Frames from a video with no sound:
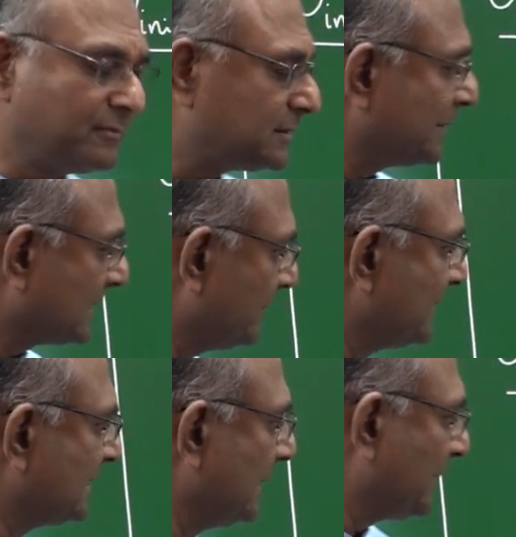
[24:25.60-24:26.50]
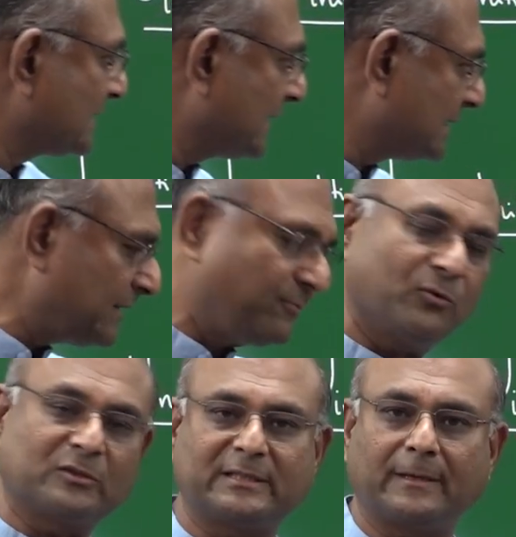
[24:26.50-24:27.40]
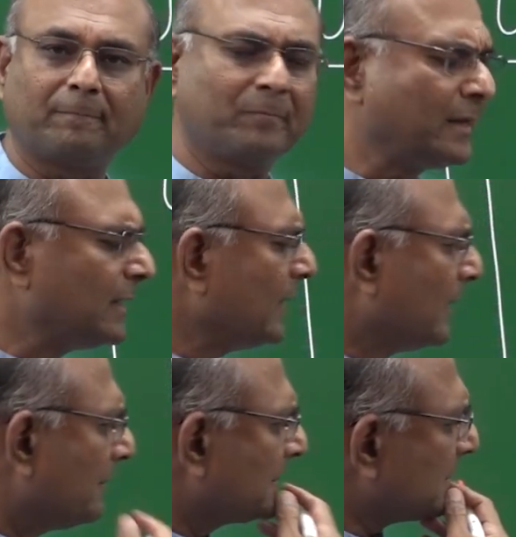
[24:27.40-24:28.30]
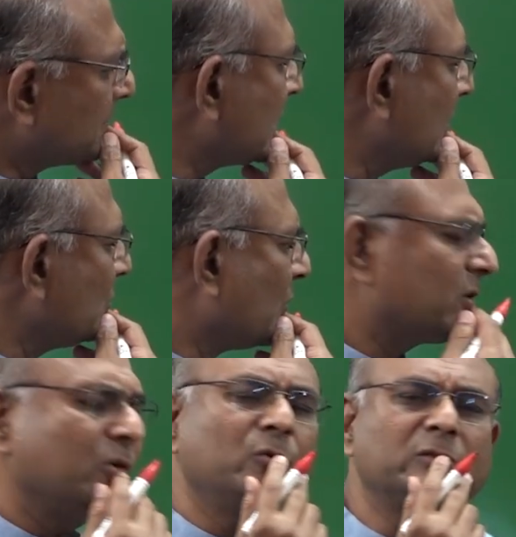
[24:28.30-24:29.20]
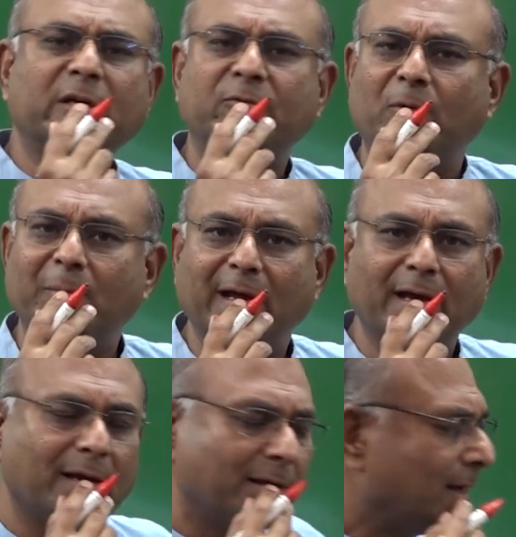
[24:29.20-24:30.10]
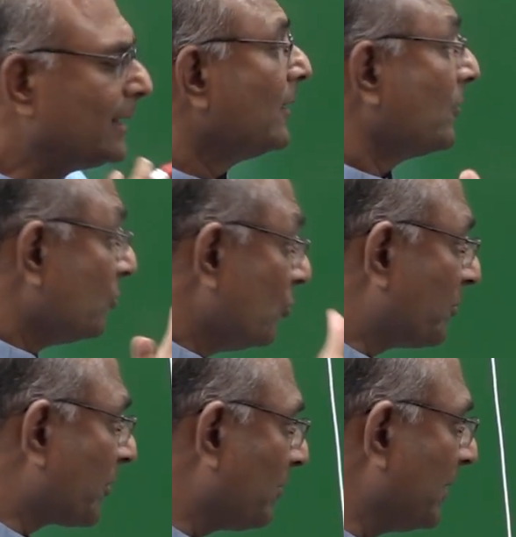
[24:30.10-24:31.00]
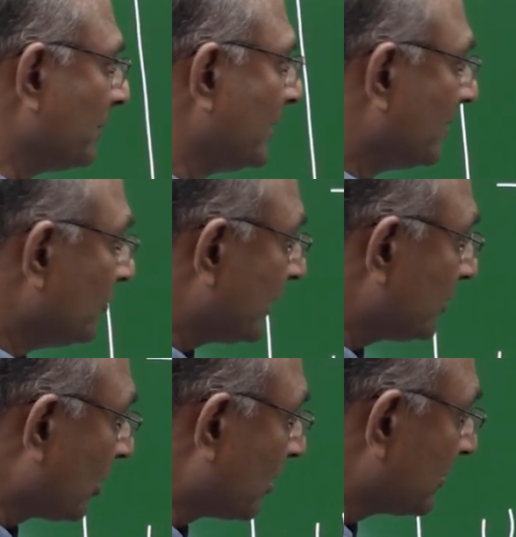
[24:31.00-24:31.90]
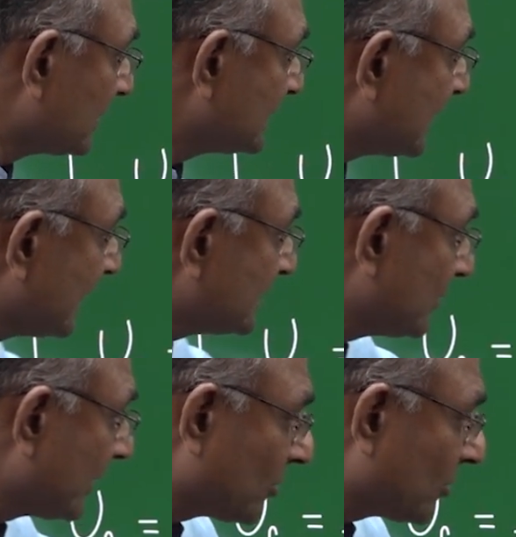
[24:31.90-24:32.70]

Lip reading: which basically means C plus 3C, 4C. But suppose I didn't want to use that formula. No problem. You can talk about this energy, you can